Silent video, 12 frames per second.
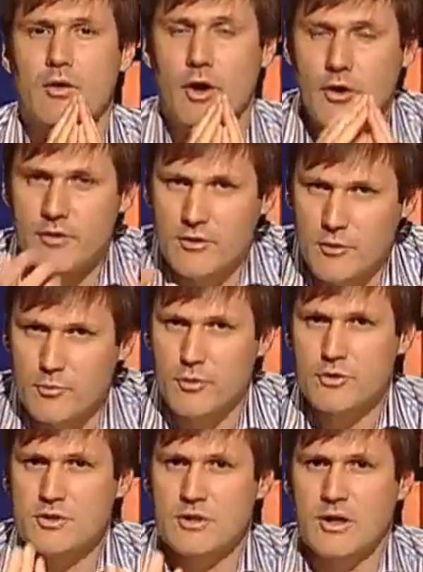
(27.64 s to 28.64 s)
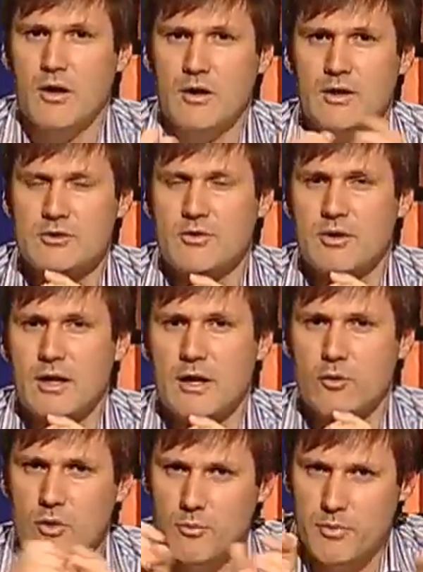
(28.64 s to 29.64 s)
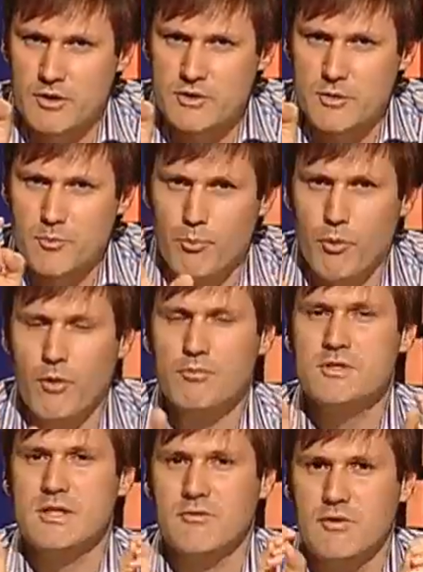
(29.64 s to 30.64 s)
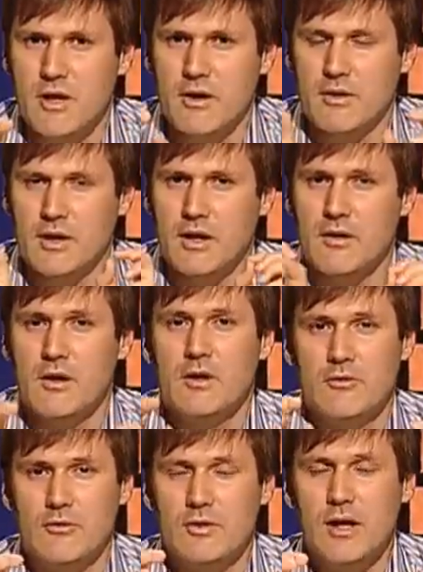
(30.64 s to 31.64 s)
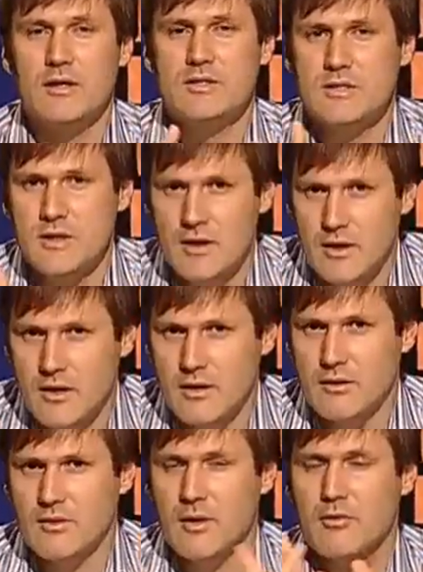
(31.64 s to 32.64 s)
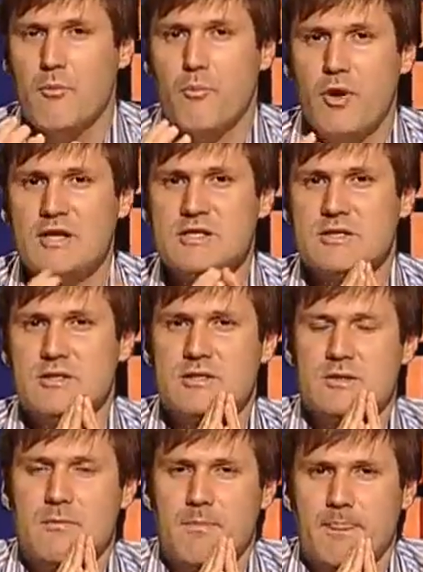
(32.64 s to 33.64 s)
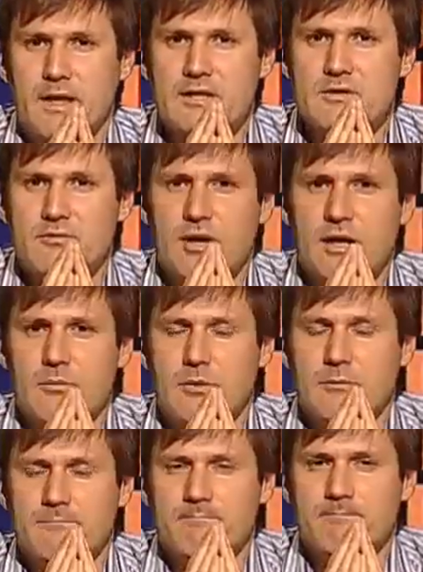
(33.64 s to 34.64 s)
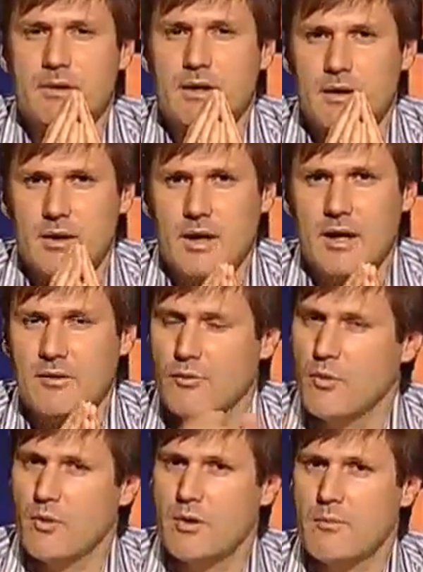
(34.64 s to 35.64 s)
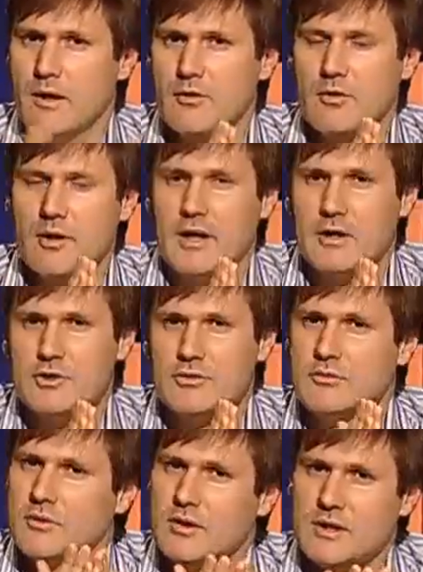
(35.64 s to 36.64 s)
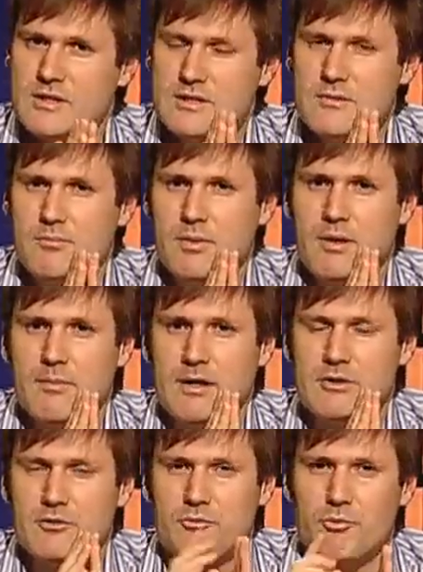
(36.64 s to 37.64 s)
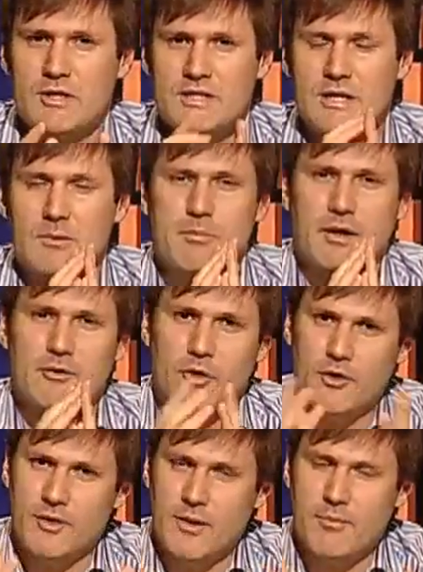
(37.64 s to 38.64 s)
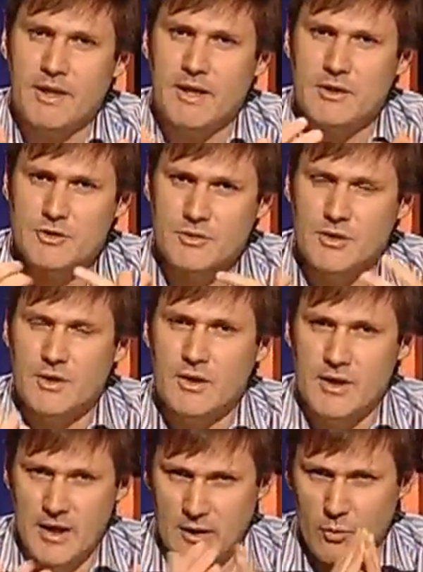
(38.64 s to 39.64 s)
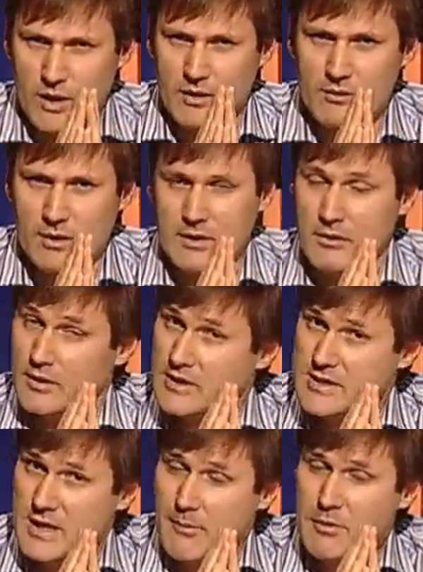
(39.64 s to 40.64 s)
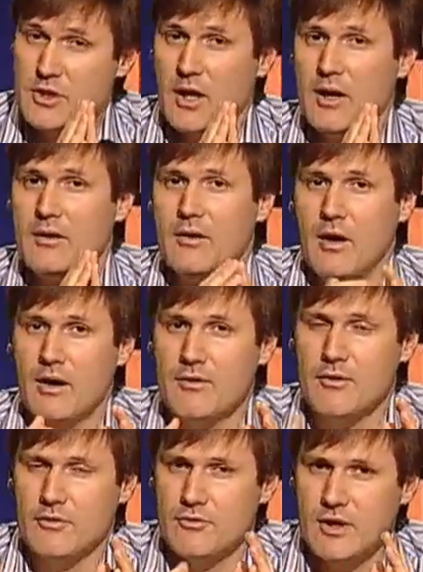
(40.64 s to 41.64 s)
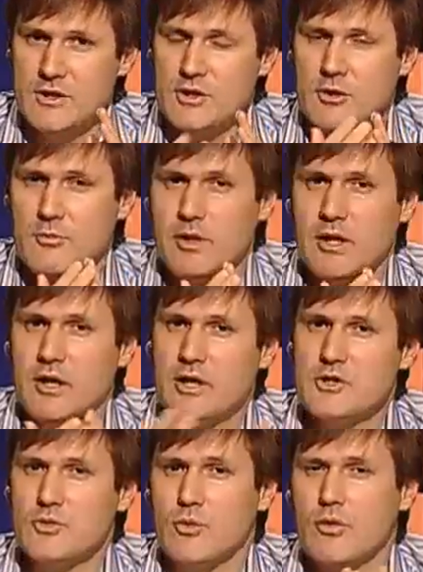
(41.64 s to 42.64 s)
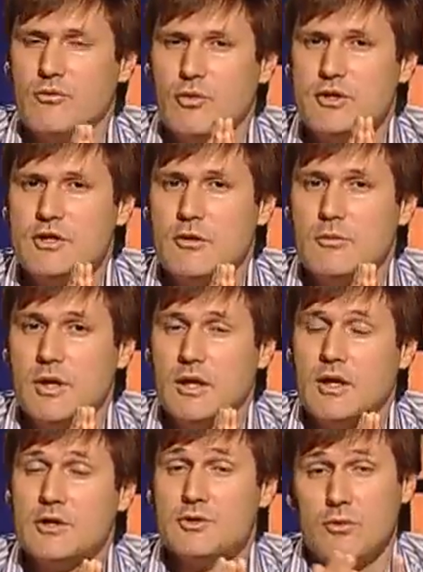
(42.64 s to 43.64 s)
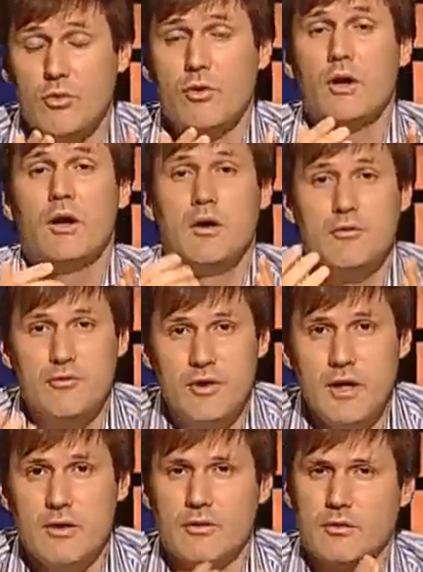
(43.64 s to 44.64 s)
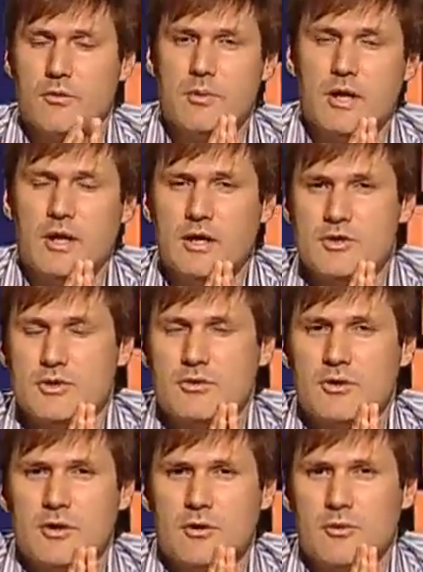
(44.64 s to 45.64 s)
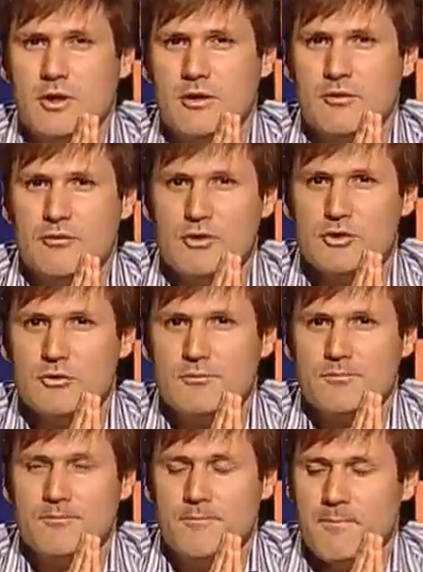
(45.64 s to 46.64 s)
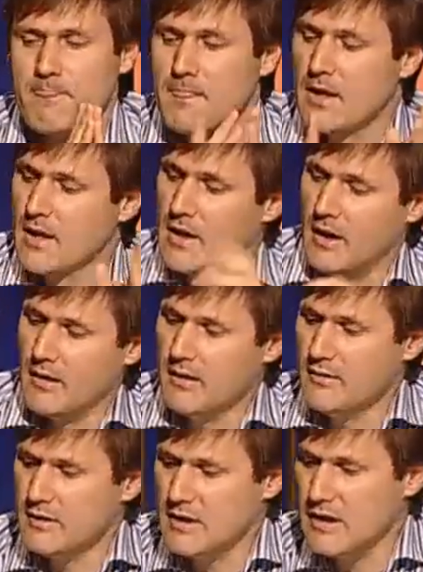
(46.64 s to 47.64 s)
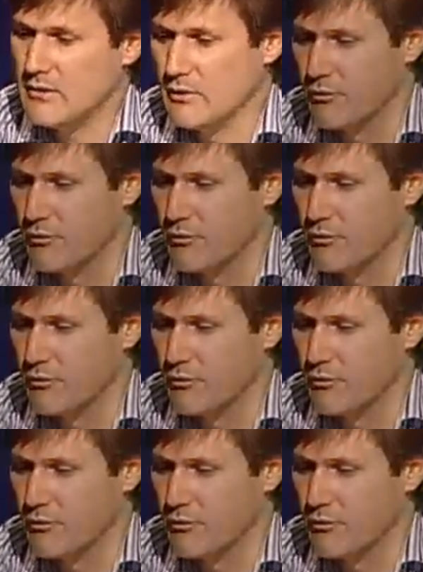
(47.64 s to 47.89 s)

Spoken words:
know that the person is on the network because it prompts every now and again to tell us that the presence is available. And if we want to make the connection, it's simply a matter of pressing a button on the application, and we can then establish either a text communication or a voice communication or a video communication with the individual. Another key